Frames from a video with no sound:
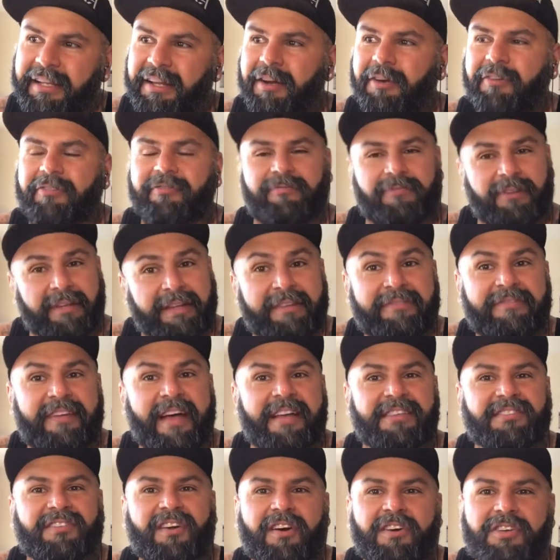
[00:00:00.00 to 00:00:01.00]
you know, really
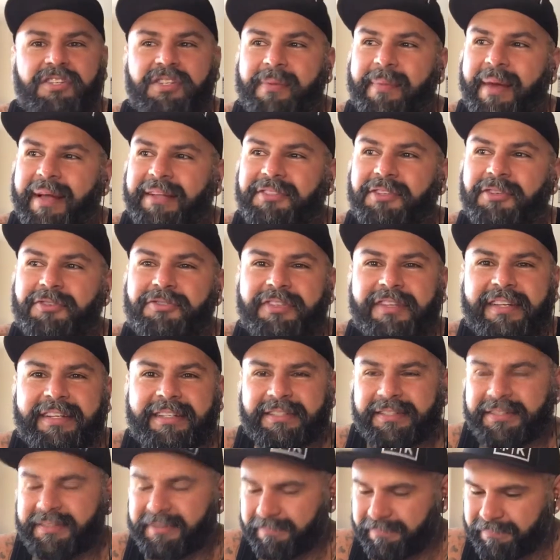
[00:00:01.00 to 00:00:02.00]
fast cars are about two
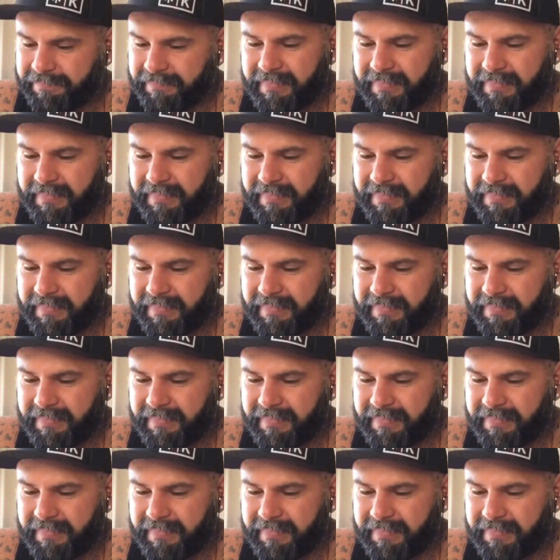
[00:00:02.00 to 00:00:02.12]
seaters.